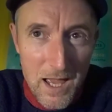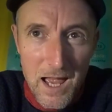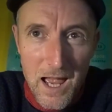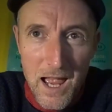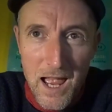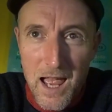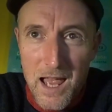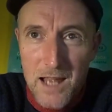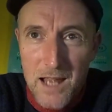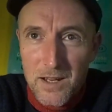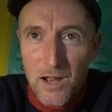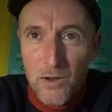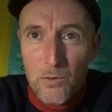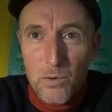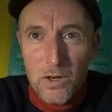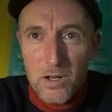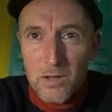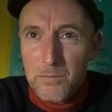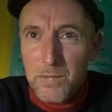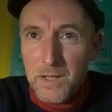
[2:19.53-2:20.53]
And I
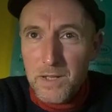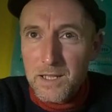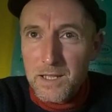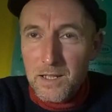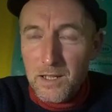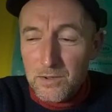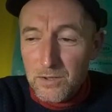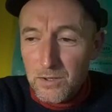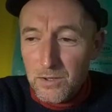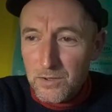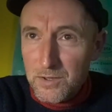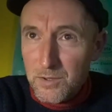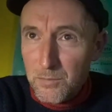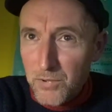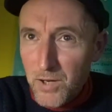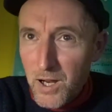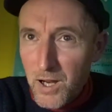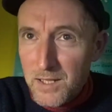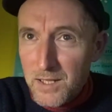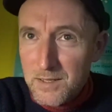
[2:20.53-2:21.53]
wouldn't be at all
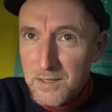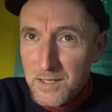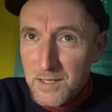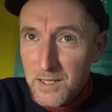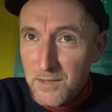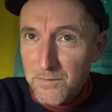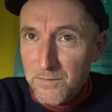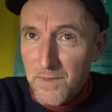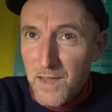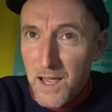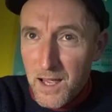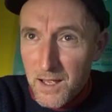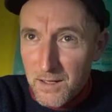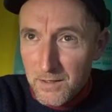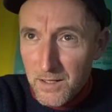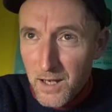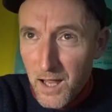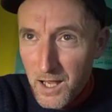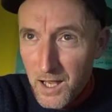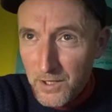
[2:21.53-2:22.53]
surprised if that
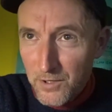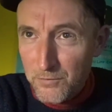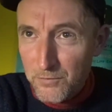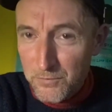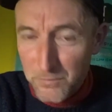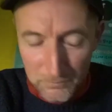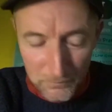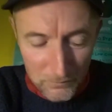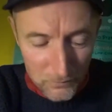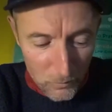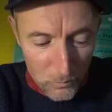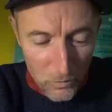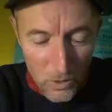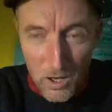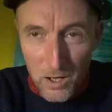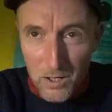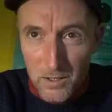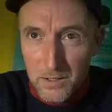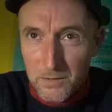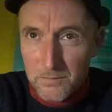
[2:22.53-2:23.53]
line of
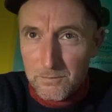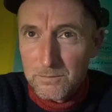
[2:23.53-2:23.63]
work